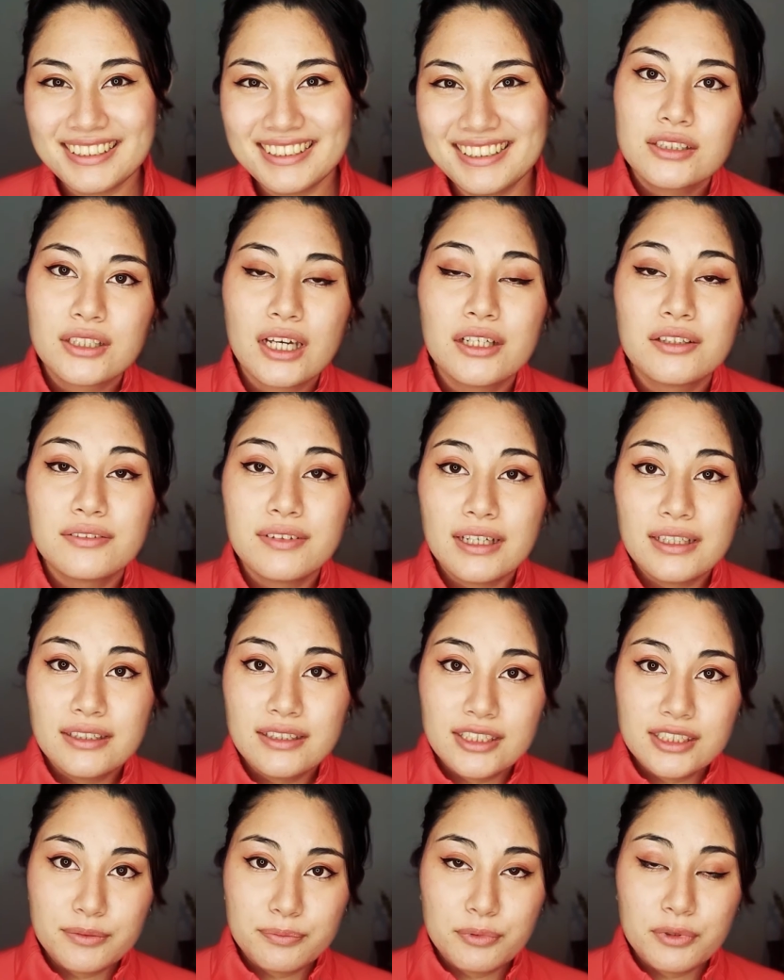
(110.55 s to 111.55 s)
I read
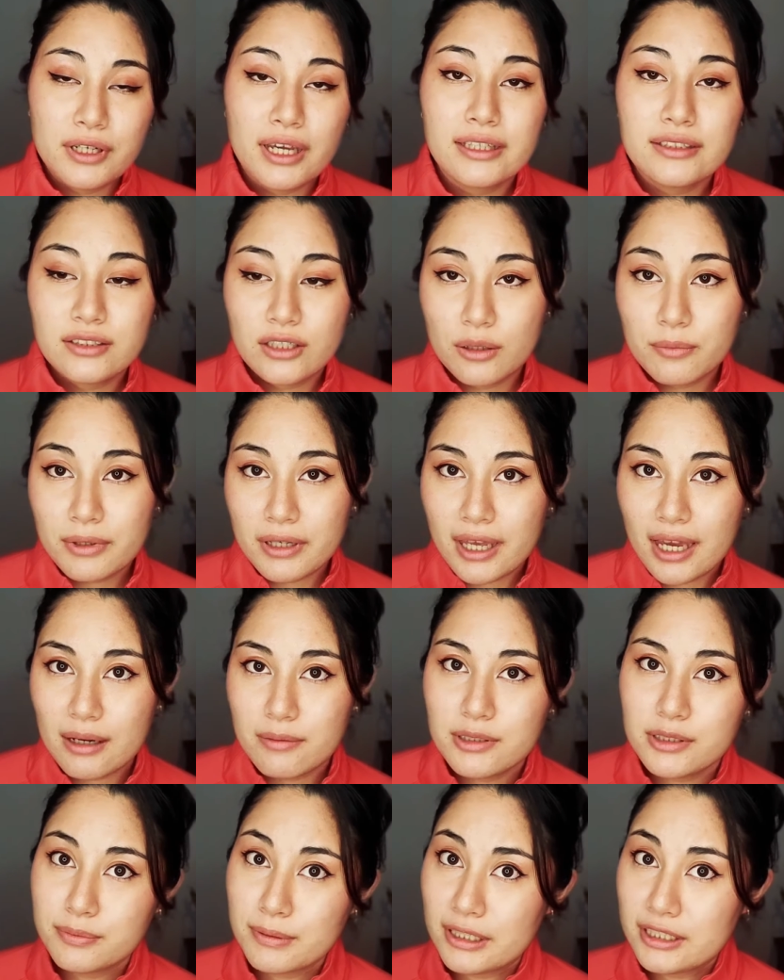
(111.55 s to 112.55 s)
this book, Atomic
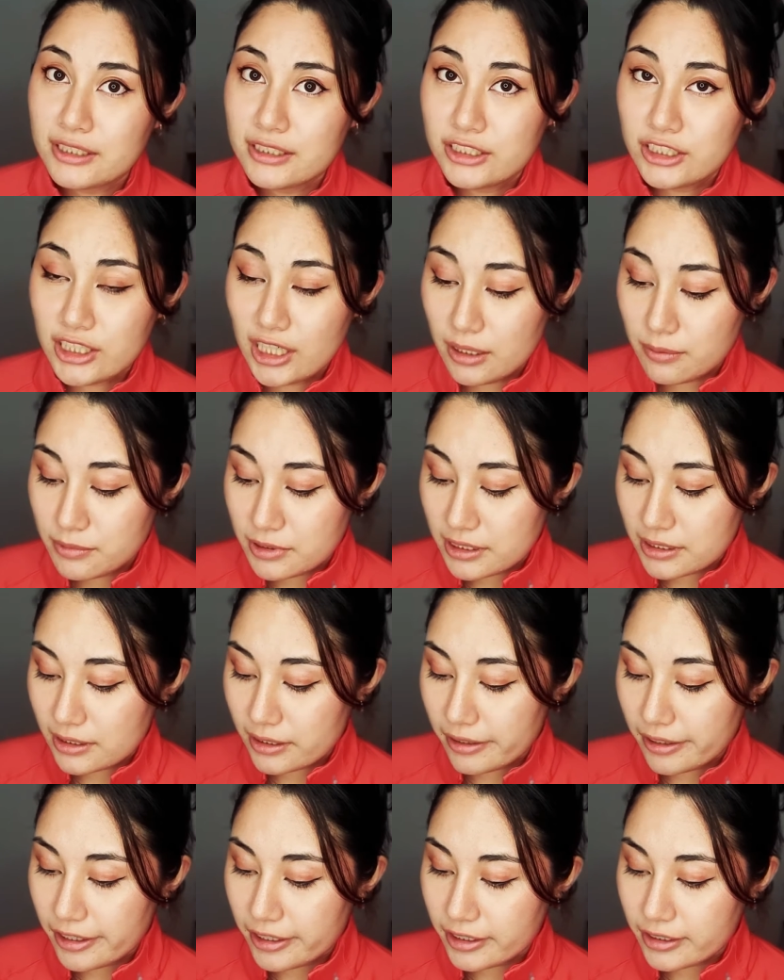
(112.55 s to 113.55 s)
Habits by James
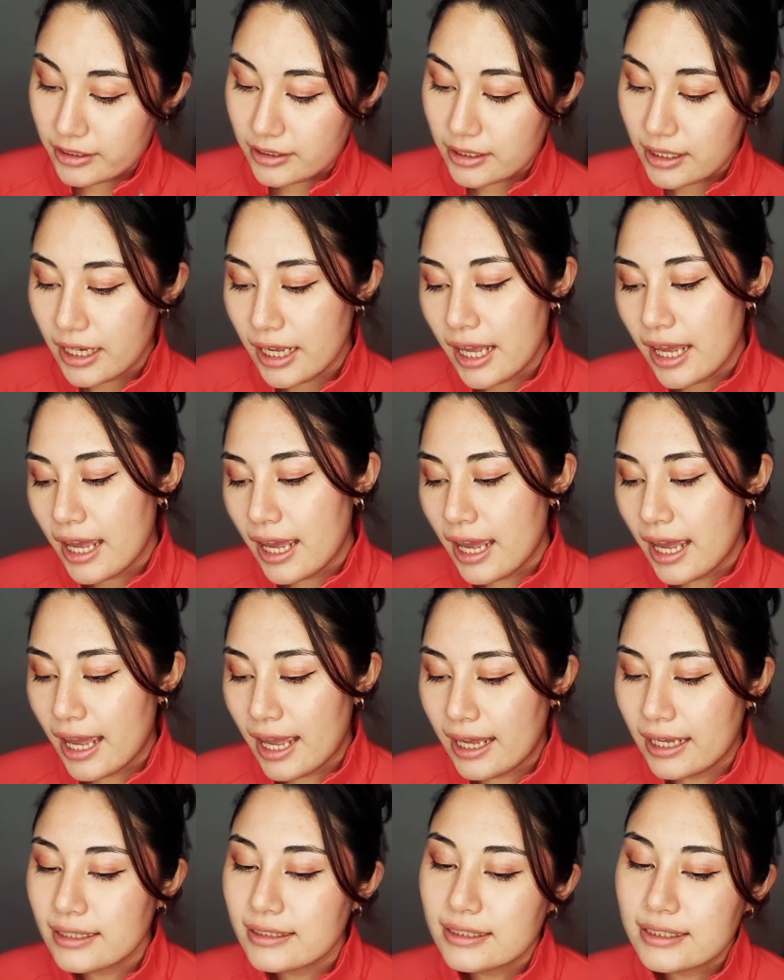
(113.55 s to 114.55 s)
Clear,
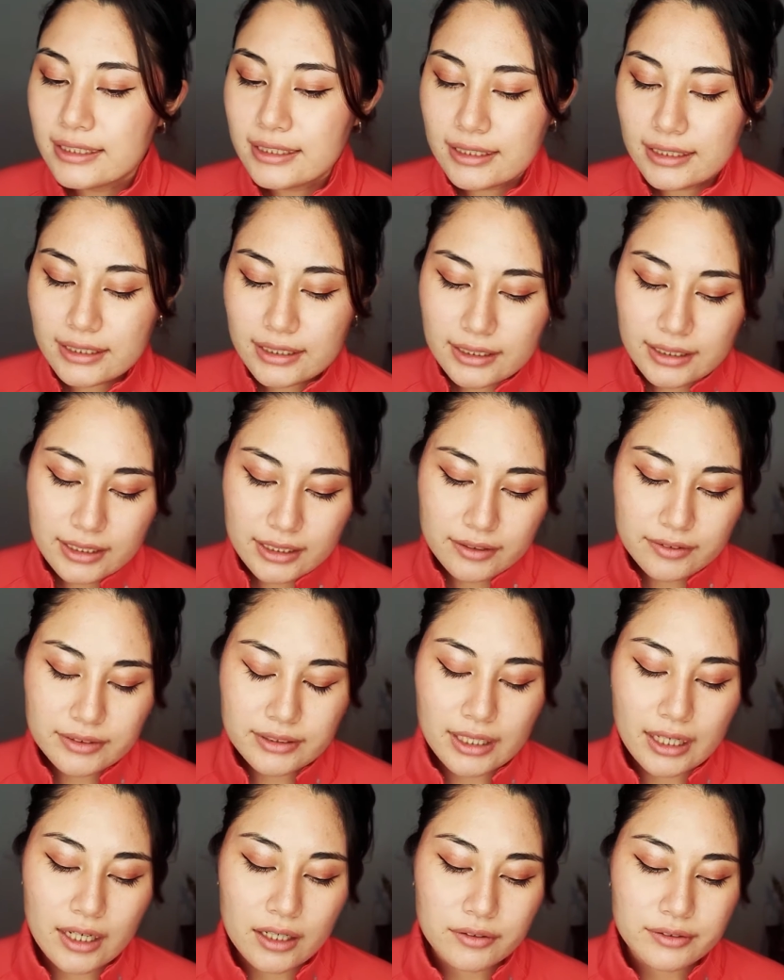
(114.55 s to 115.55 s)
and he gives
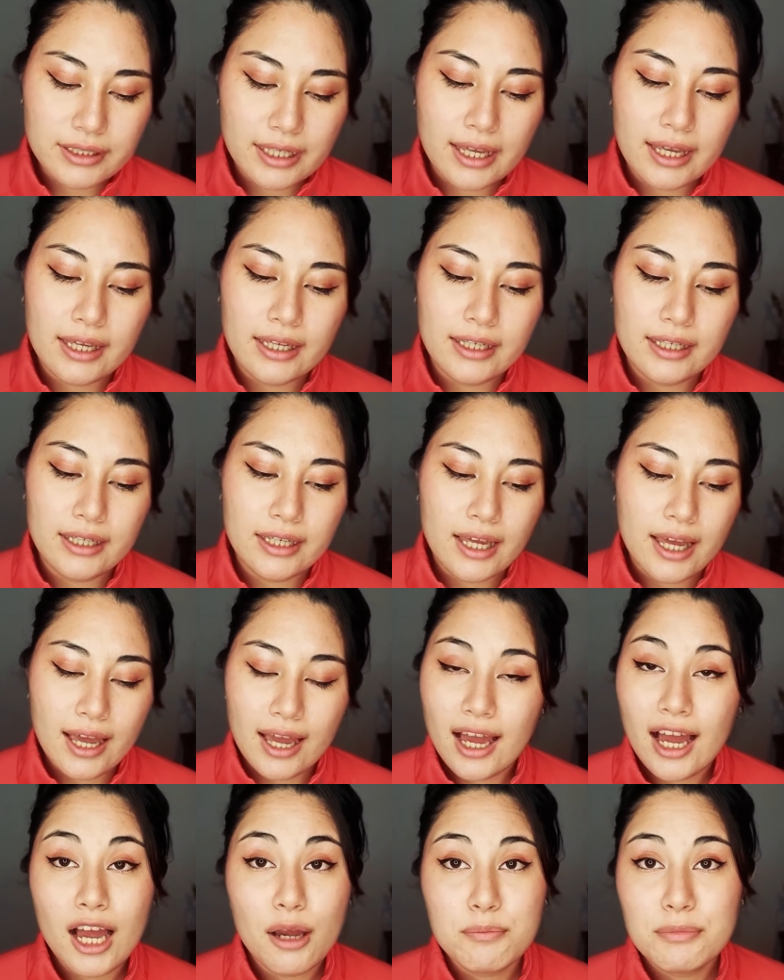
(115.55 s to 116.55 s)
out a
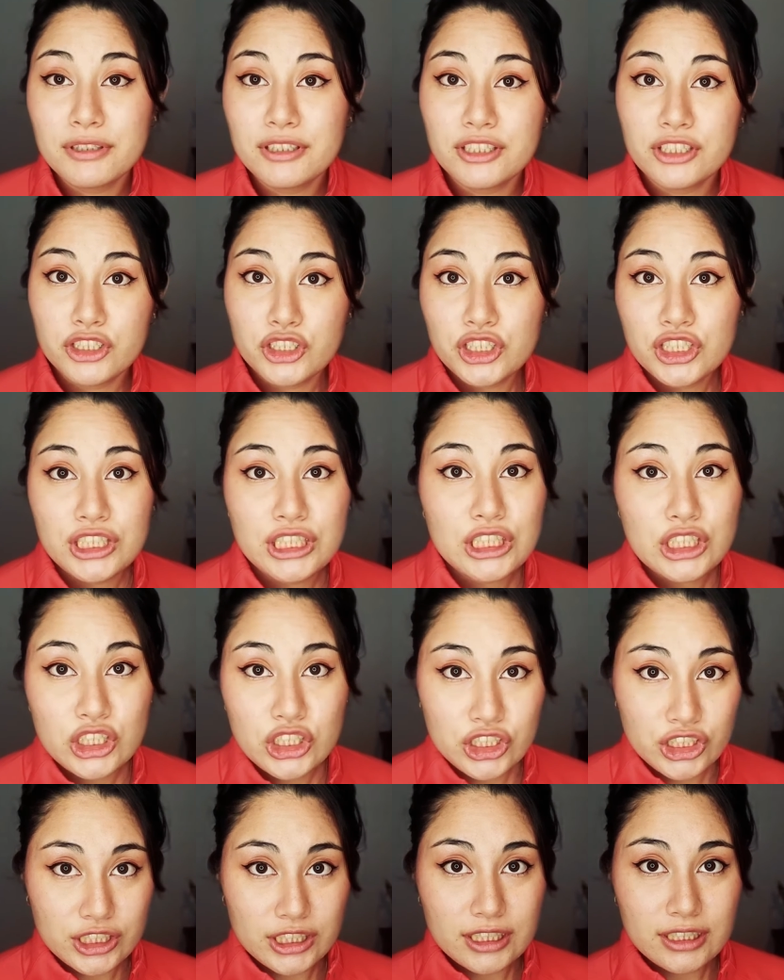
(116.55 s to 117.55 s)
habit cheat
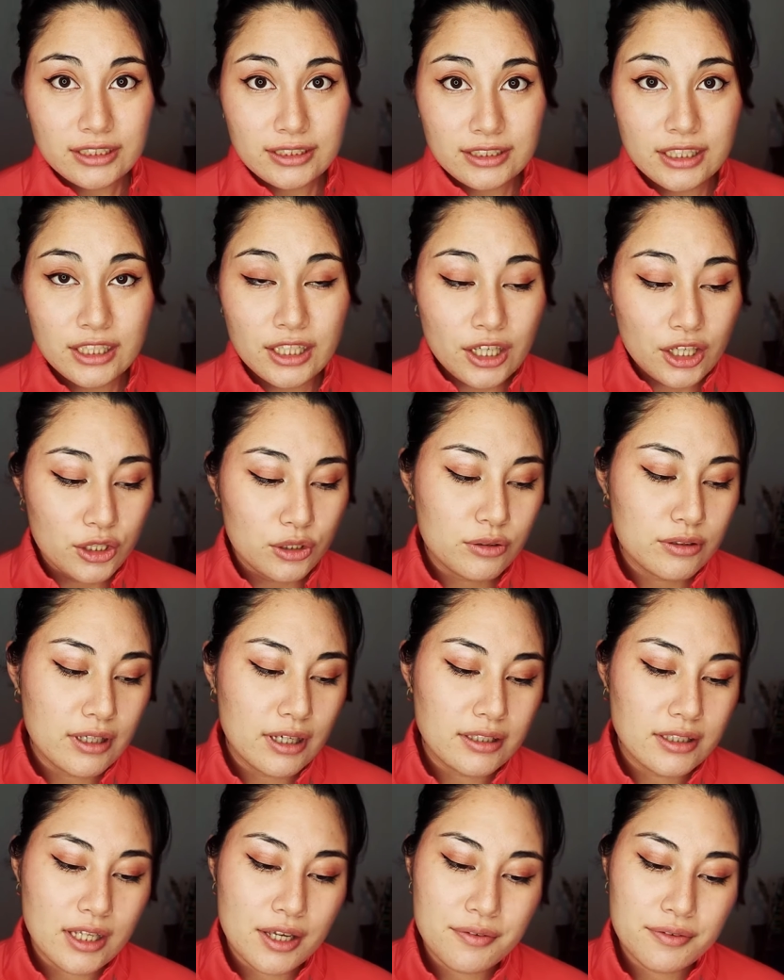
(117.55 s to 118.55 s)
sheet. You can
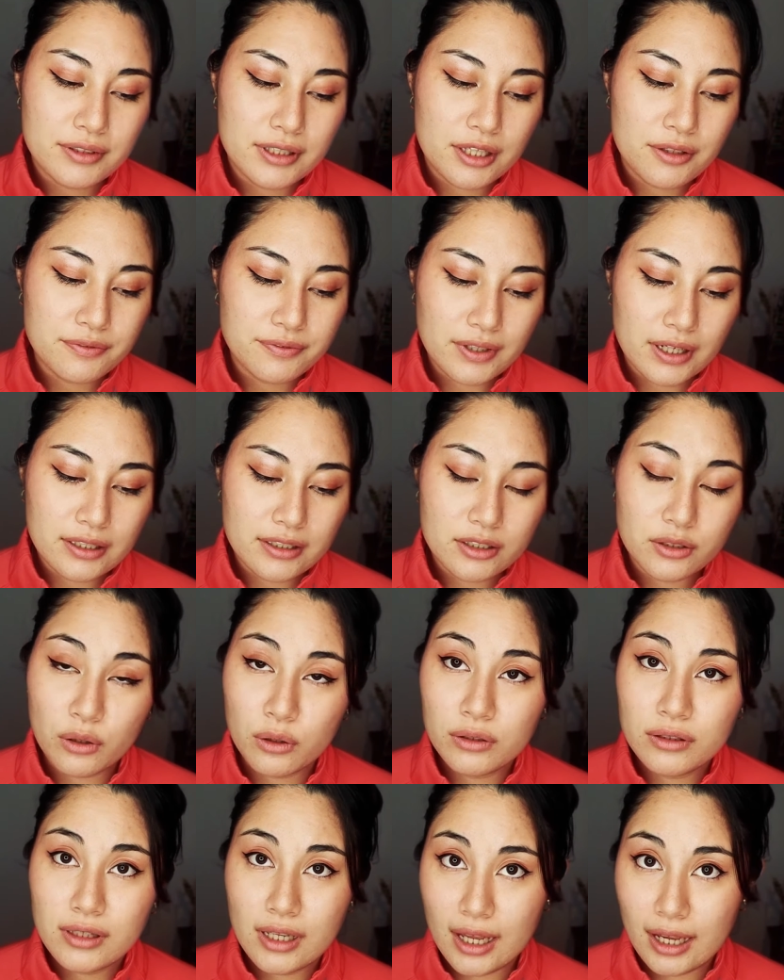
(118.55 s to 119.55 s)
definitely find it
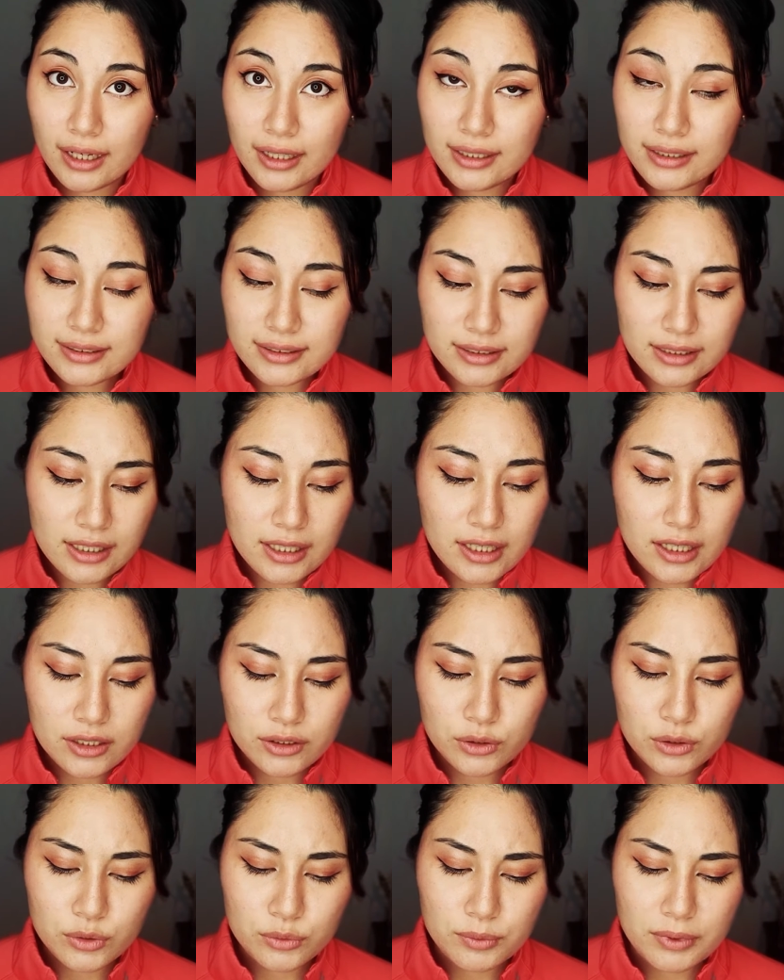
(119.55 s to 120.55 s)
online.
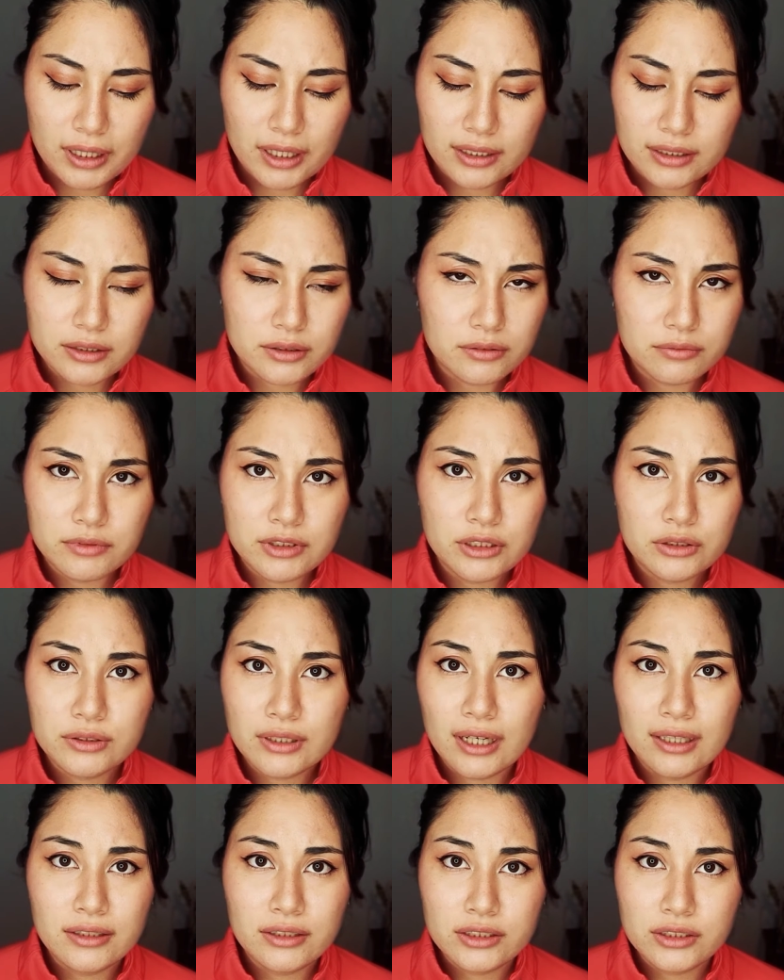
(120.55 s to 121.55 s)
You might need to
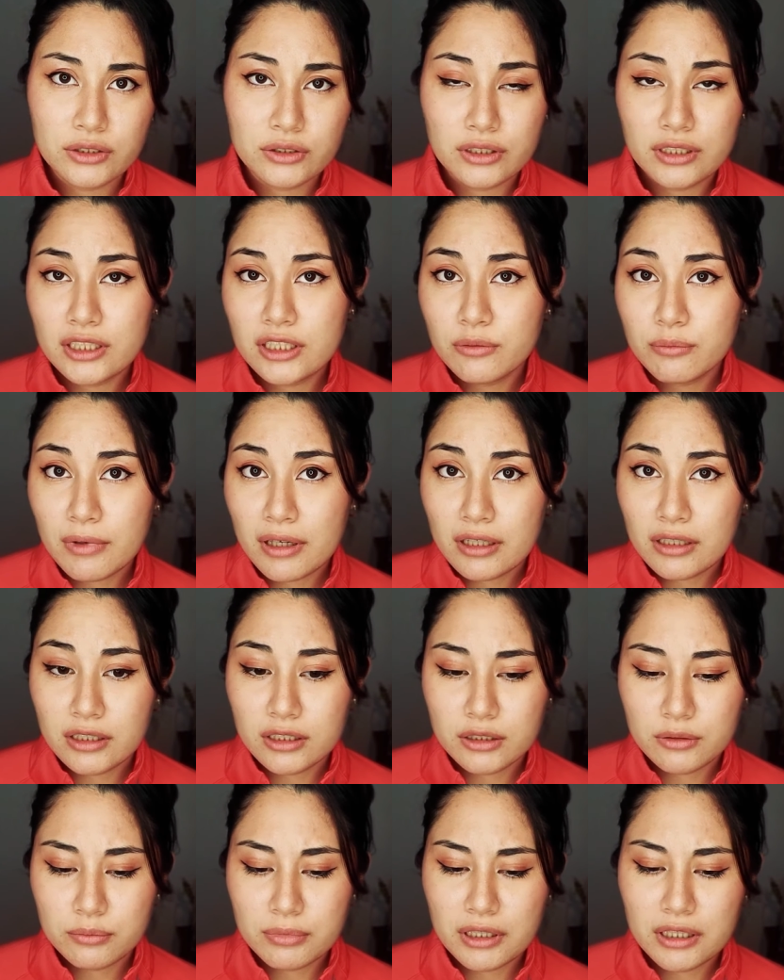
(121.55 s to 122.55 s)
enter your email,
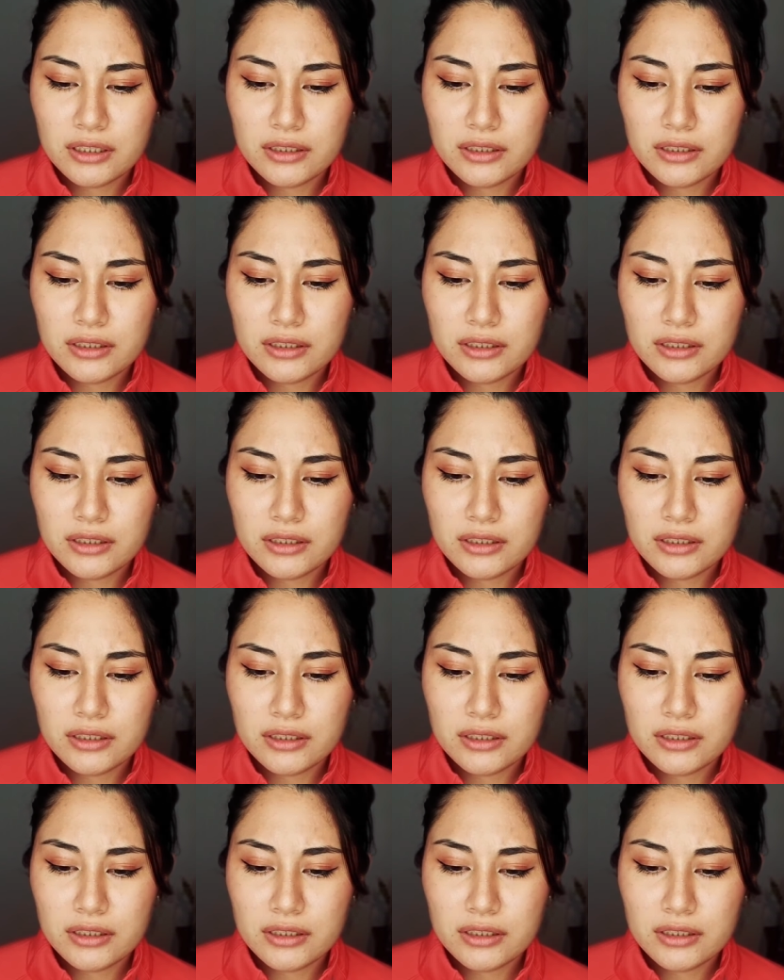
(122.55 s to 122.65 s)
but